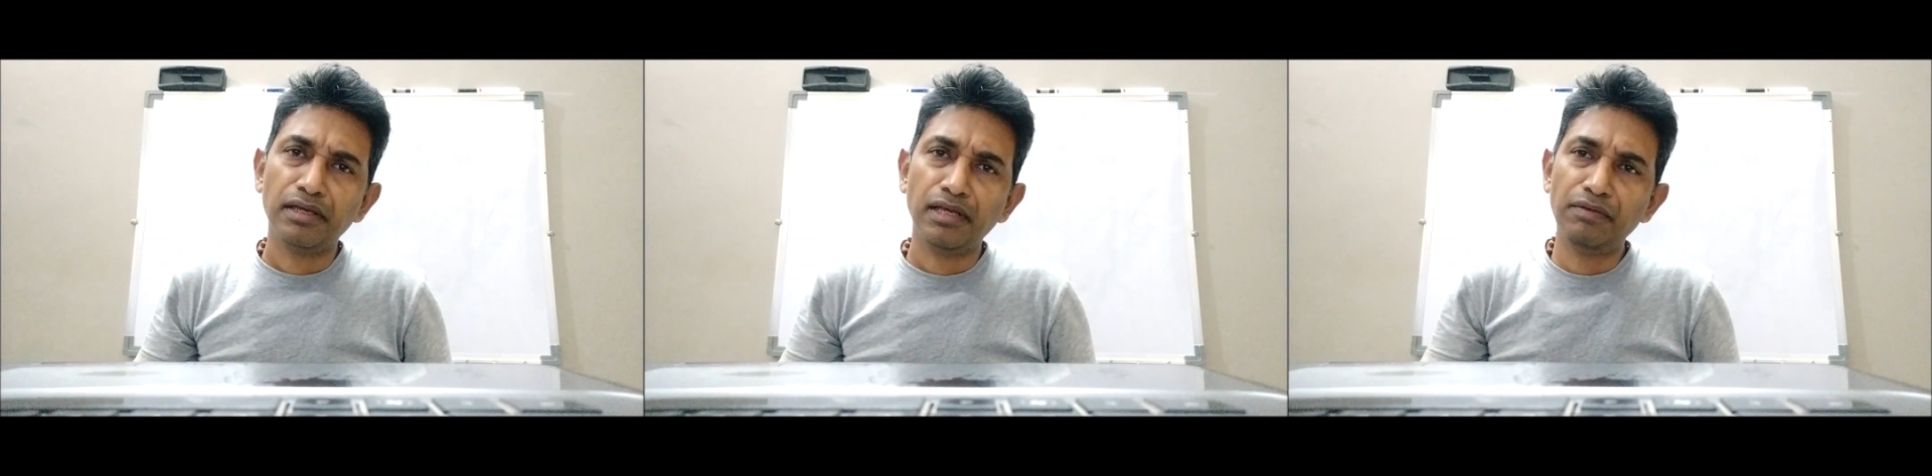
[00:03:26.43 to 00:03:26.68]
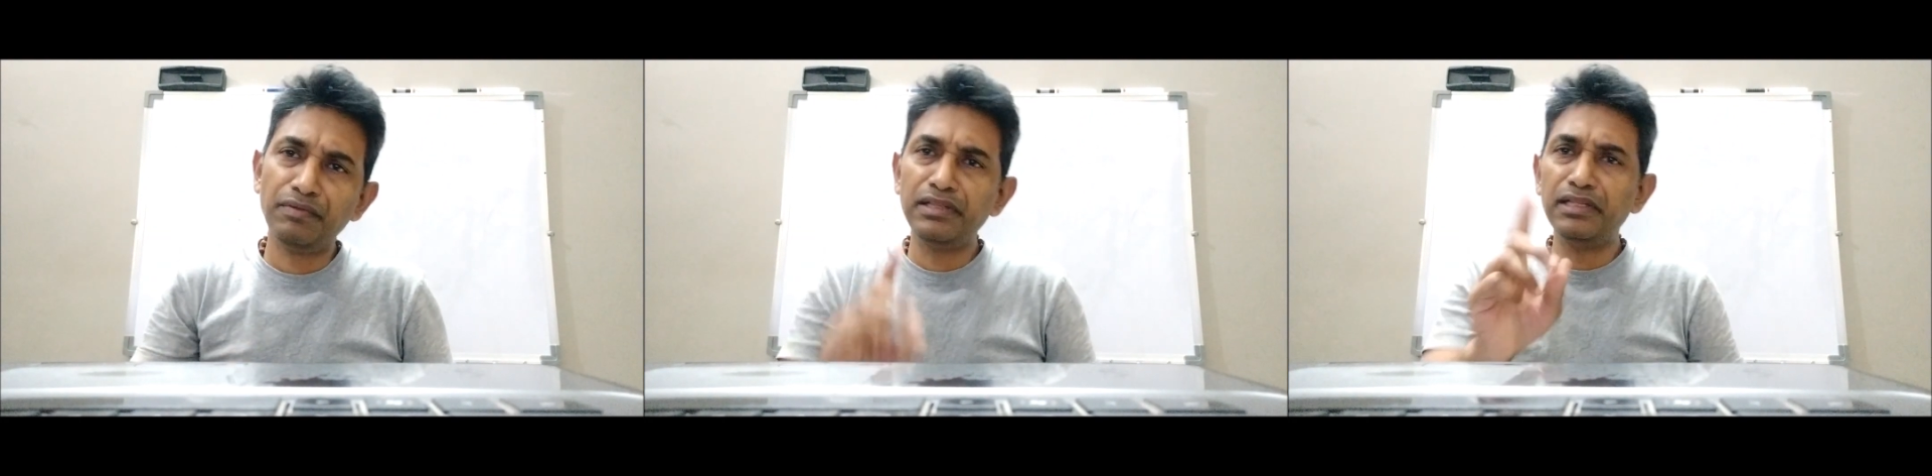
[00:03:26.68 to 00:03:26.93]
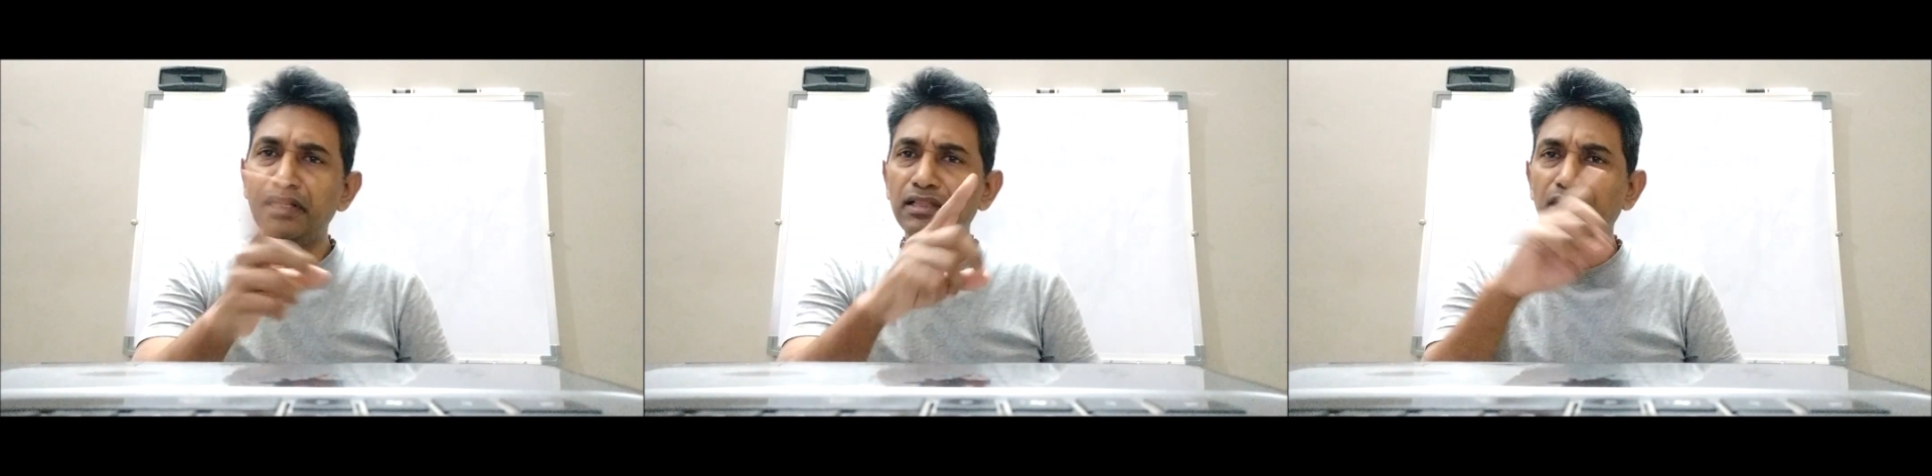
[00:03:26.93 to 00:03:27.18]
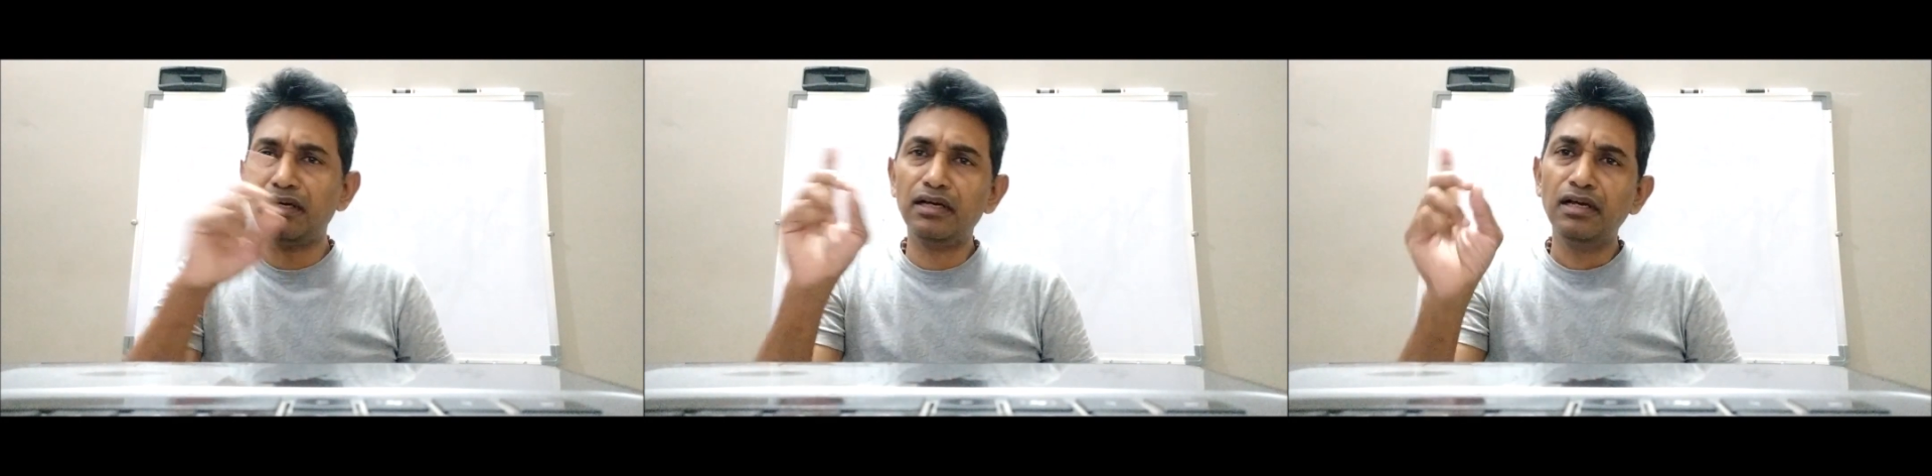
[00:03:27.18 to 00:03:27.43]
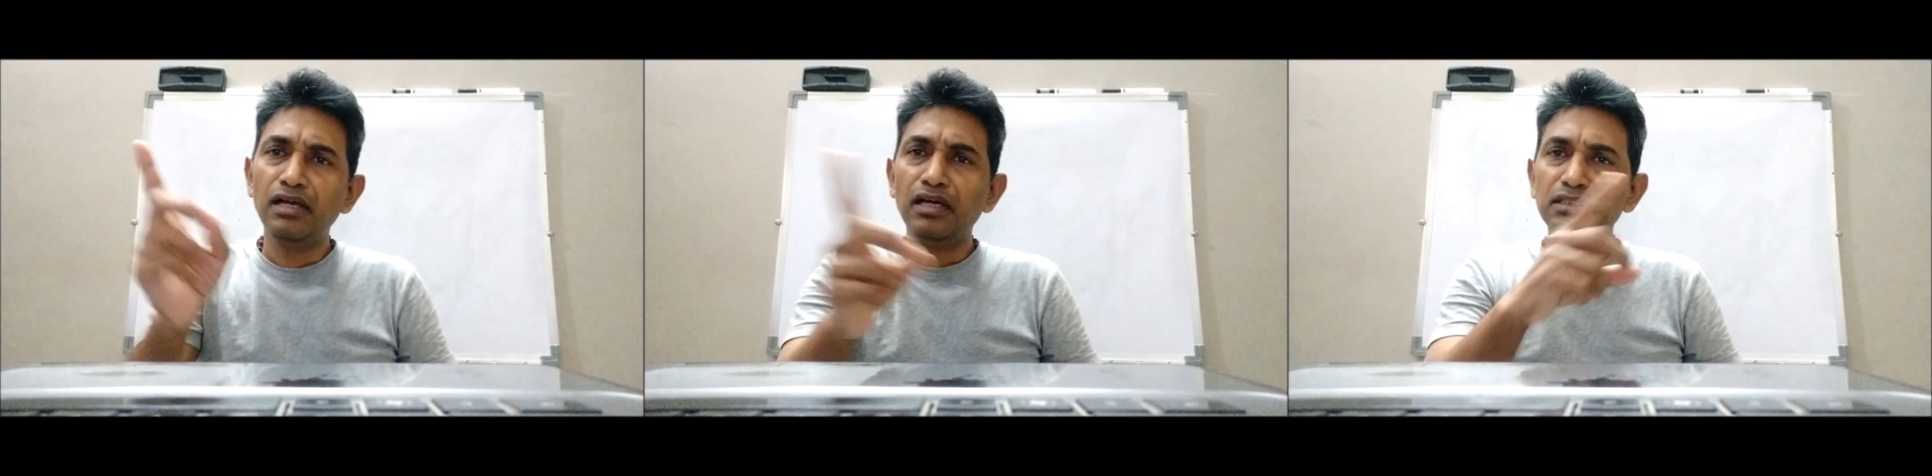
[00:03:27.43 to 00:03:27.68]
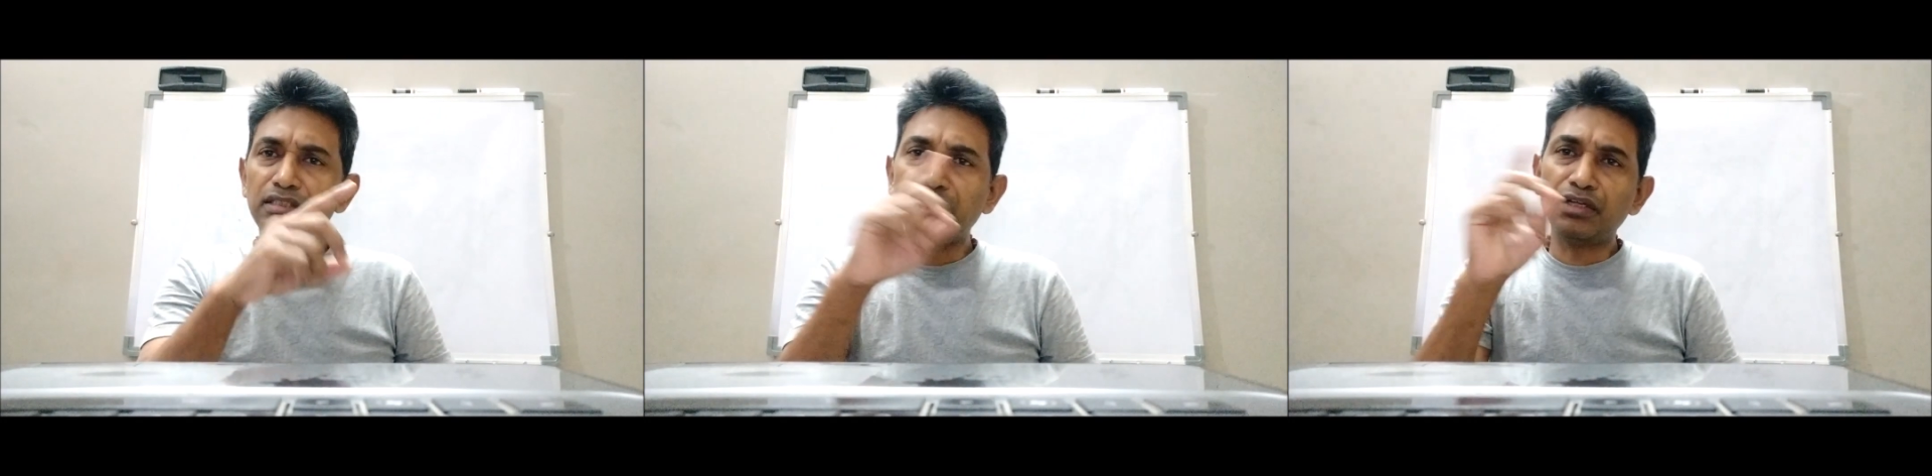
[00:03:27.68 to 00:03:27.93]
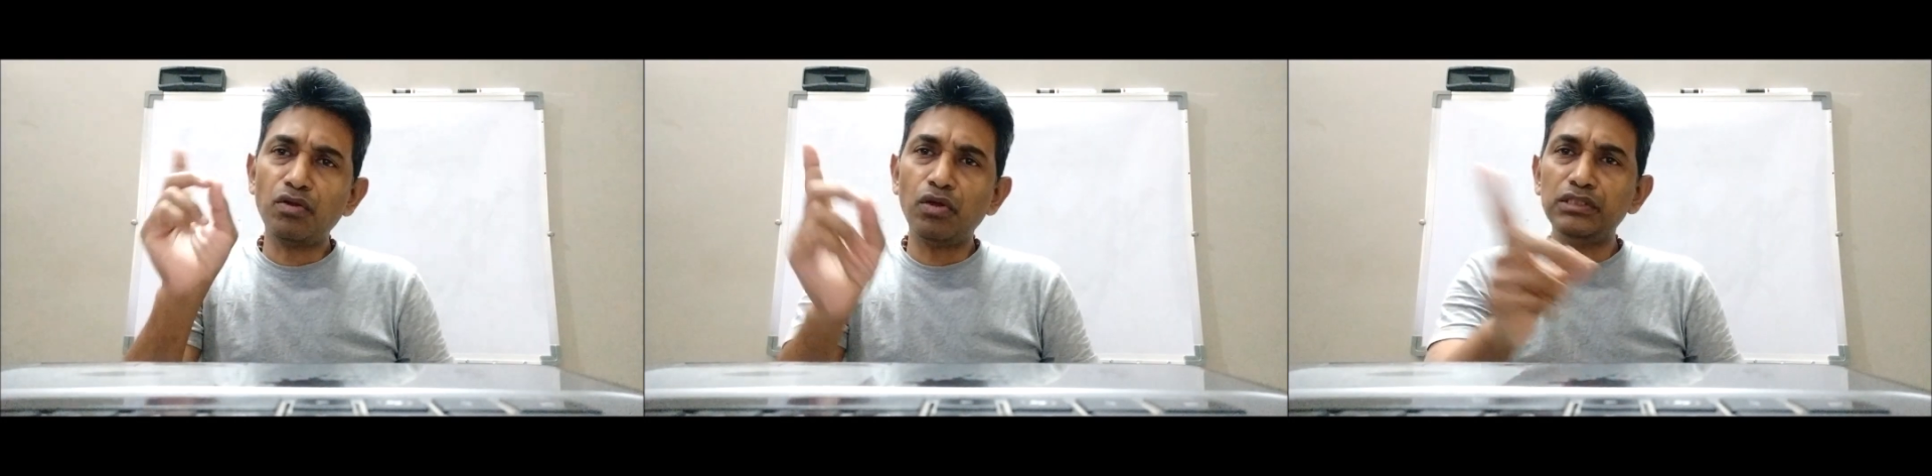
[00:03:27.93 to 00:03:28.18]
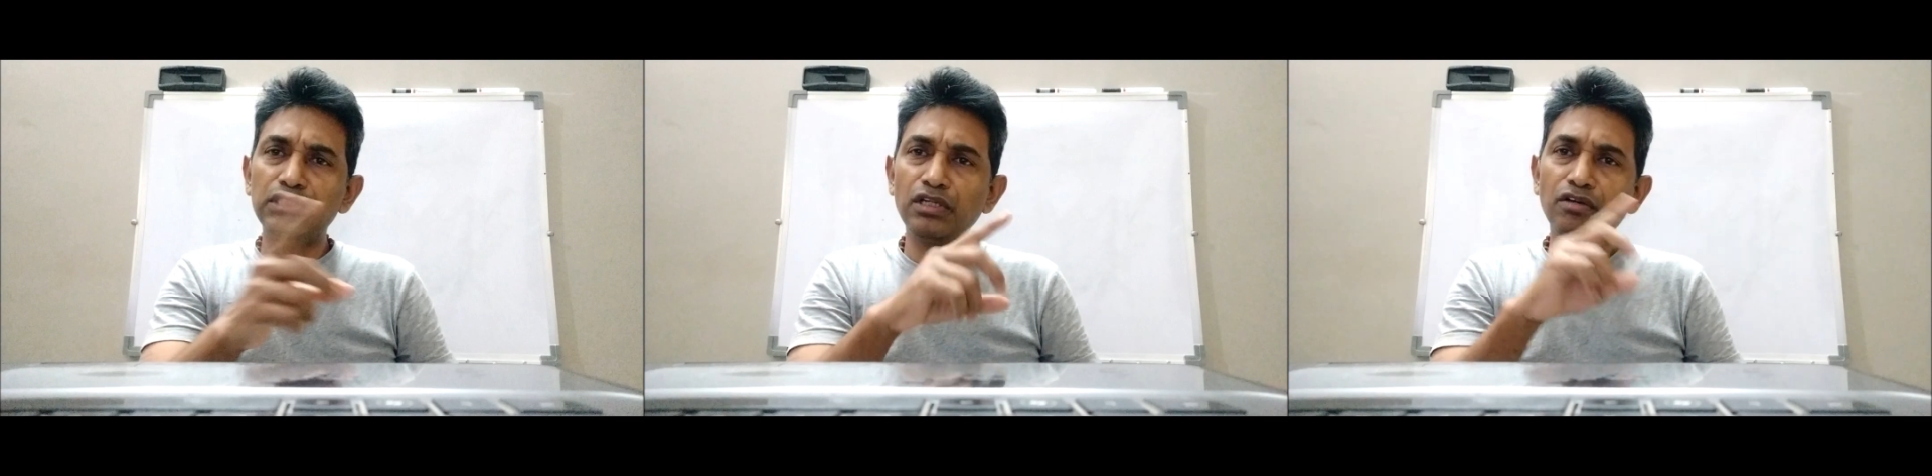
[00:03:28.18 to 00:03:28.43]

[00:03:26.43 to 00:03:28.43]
Even then, the technology